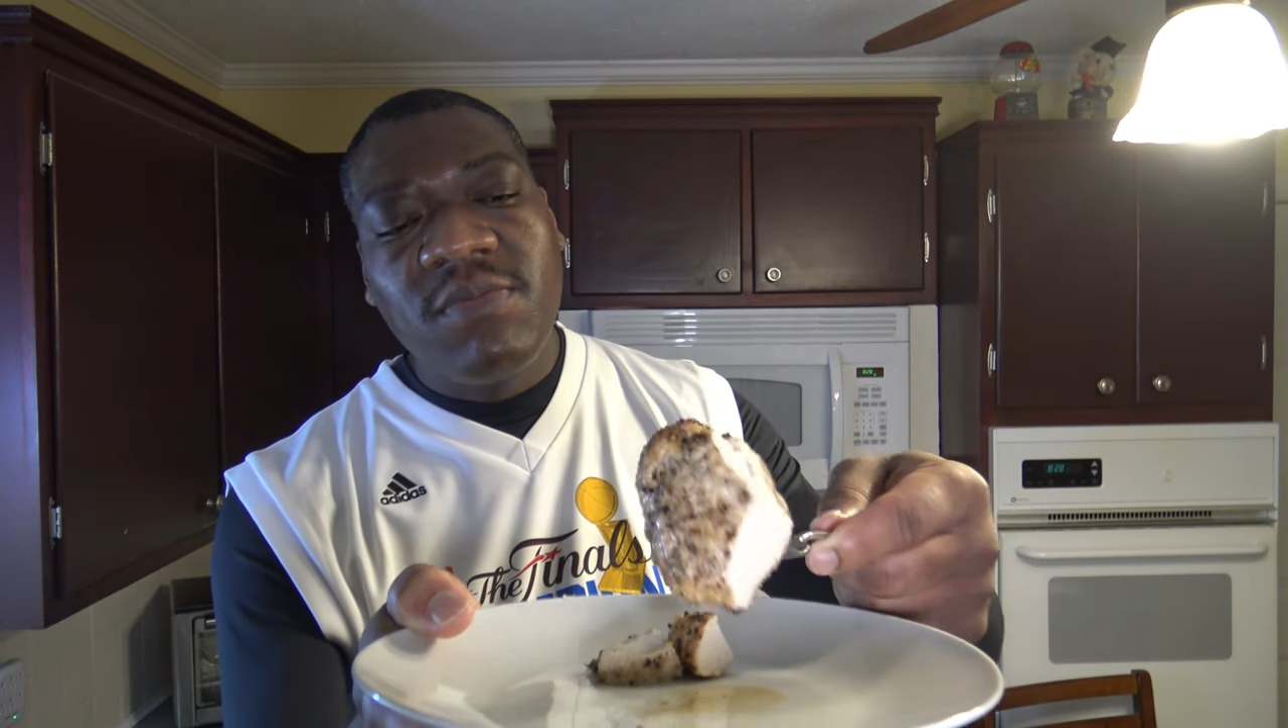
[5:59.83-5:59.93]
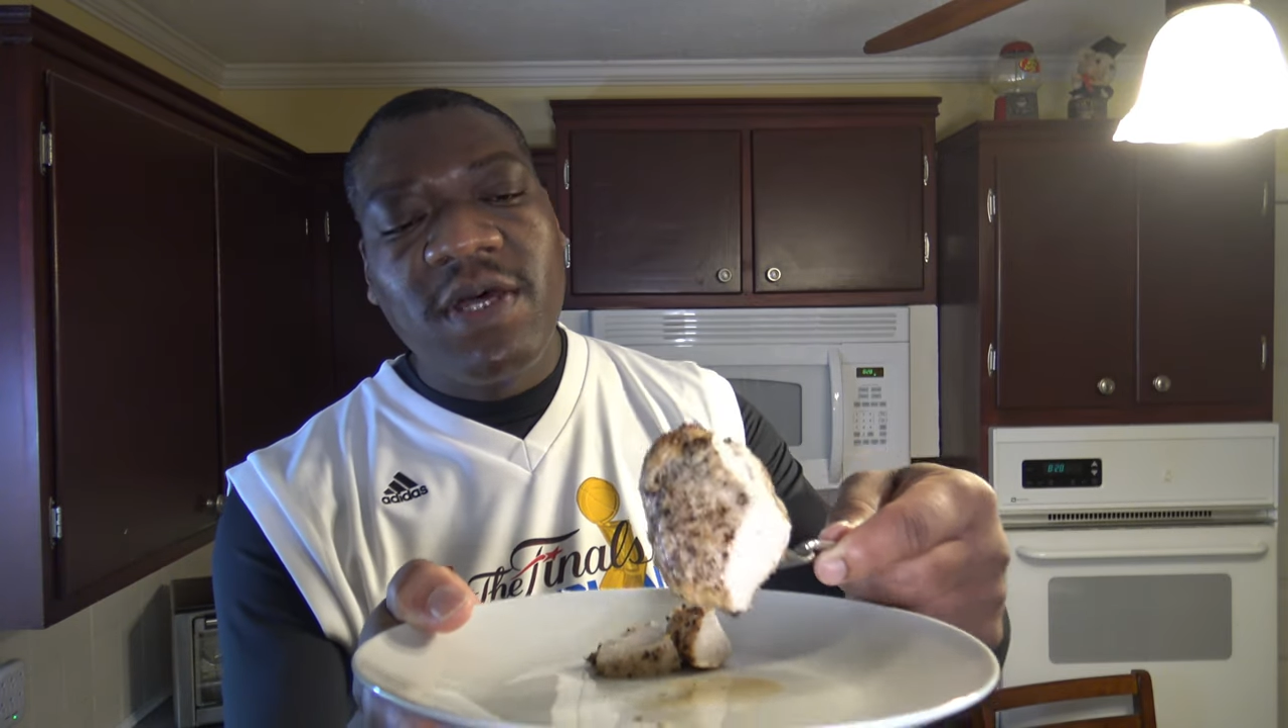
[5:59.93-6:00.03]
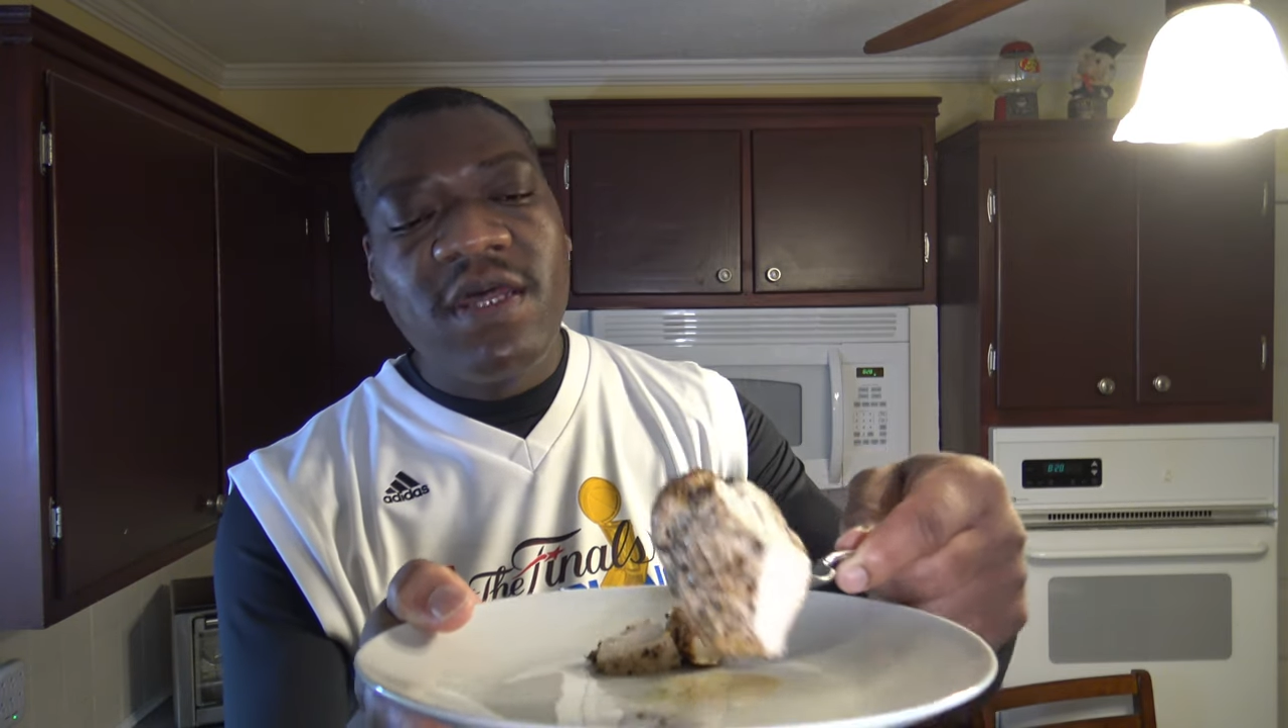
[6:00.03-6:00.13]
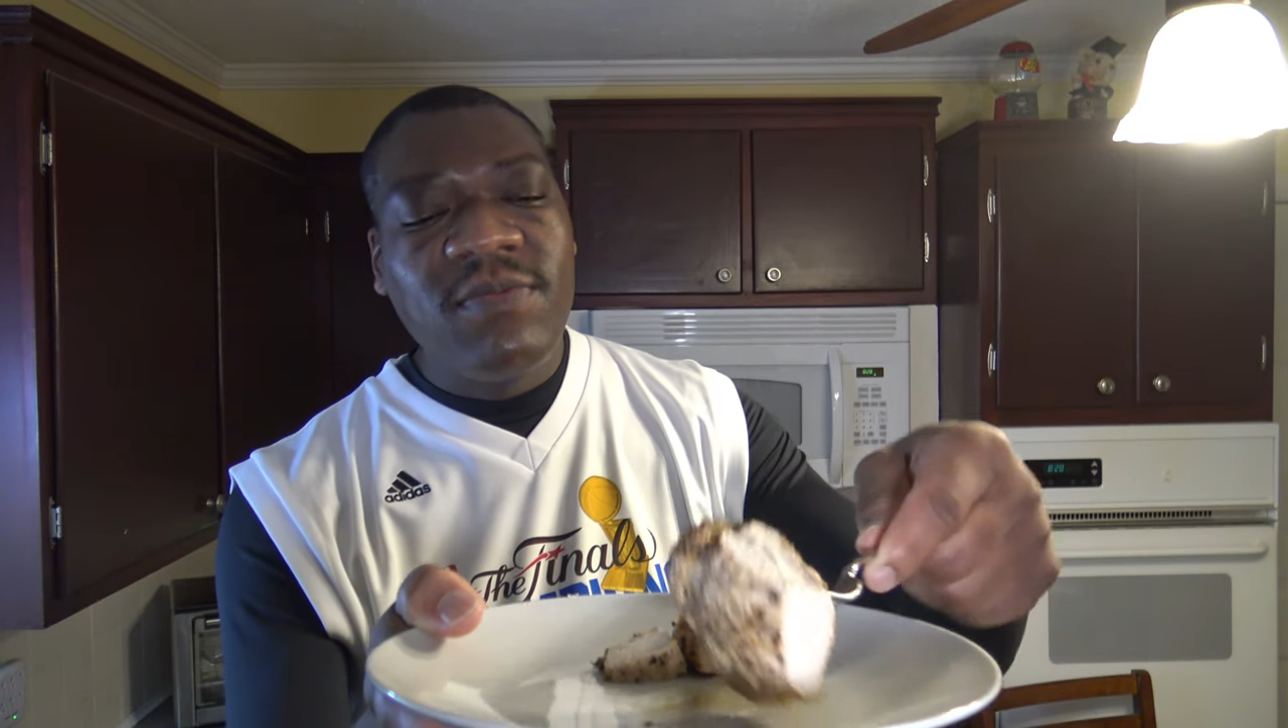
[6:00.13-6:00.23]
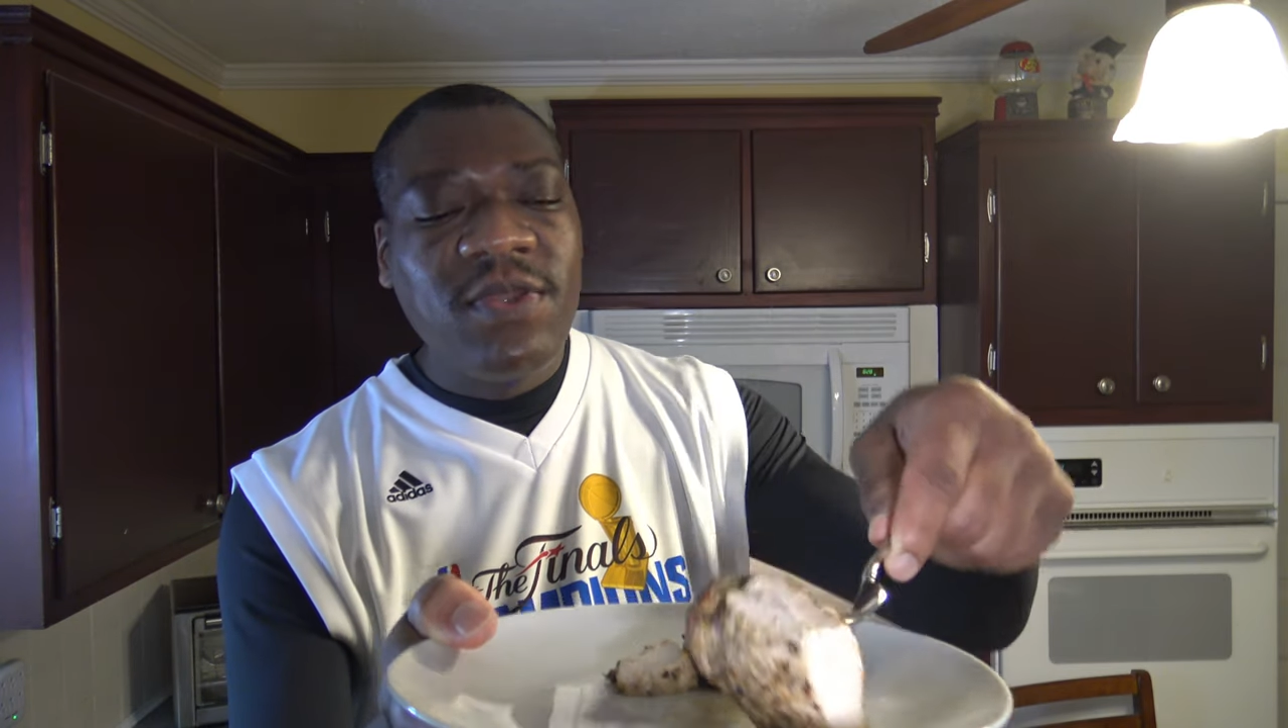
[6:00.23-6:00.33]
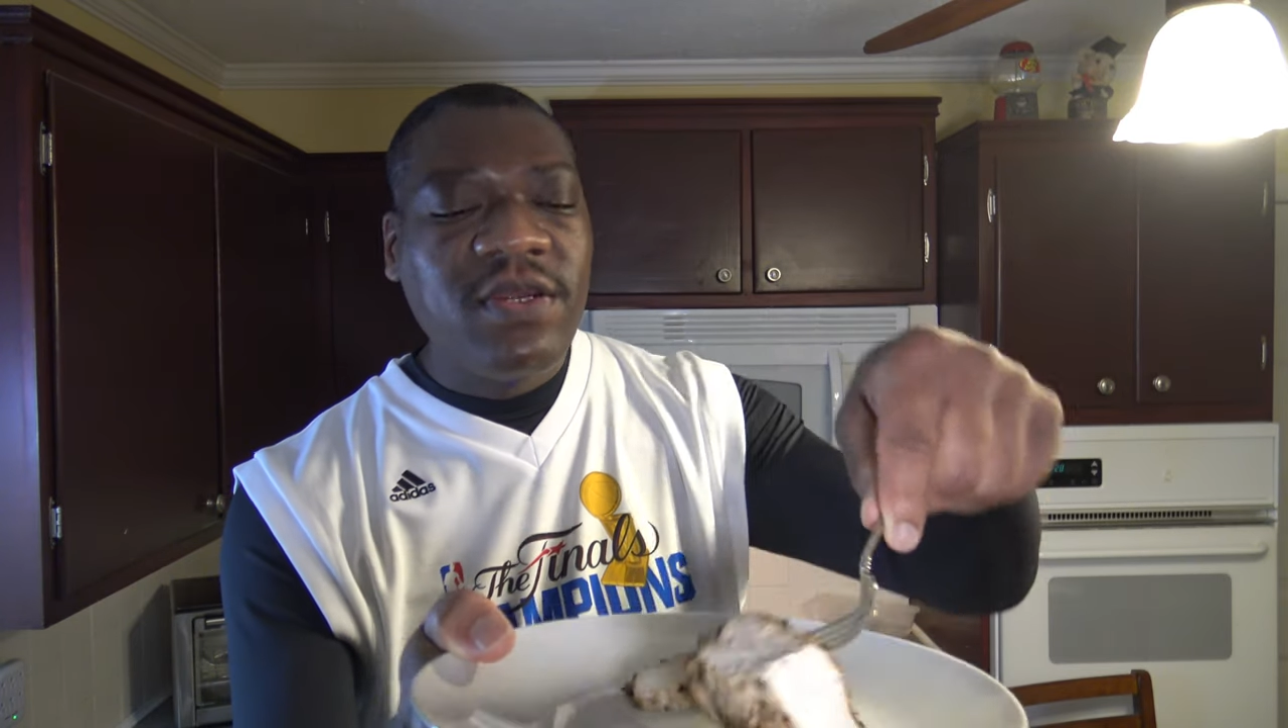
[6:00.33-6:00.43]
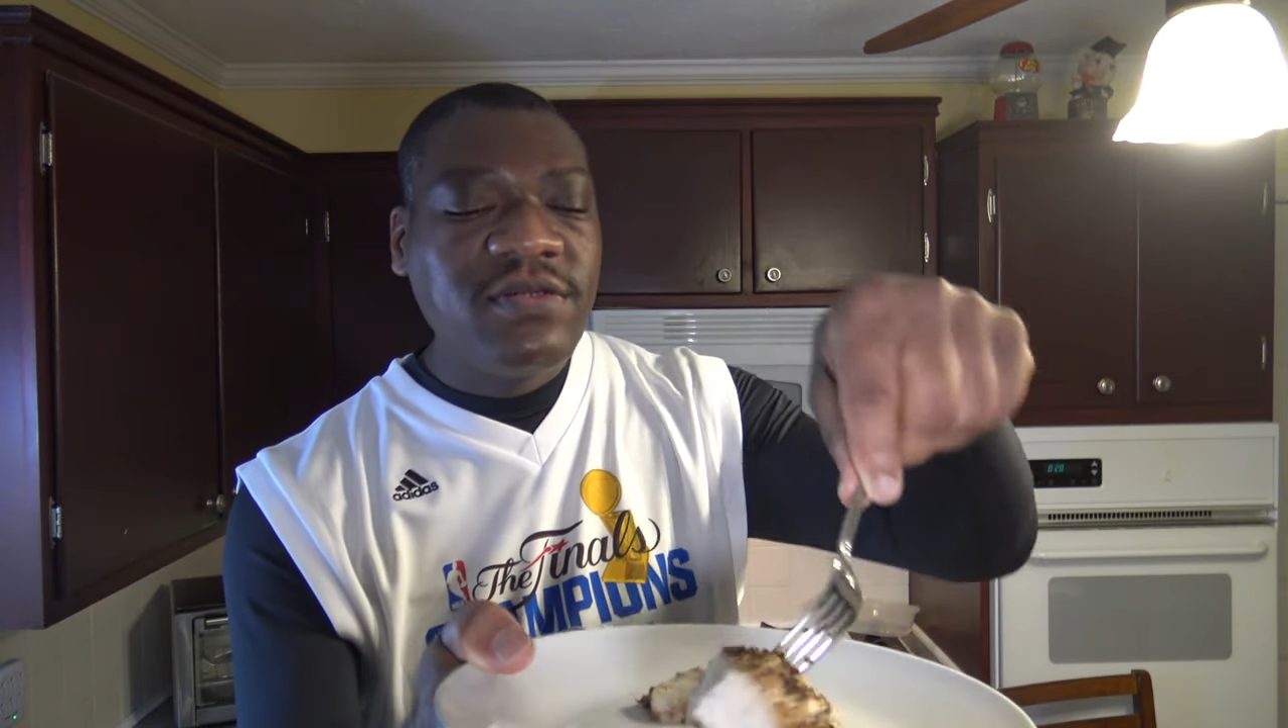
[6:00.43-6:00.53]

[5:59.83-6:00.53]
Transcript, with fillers: bottom there.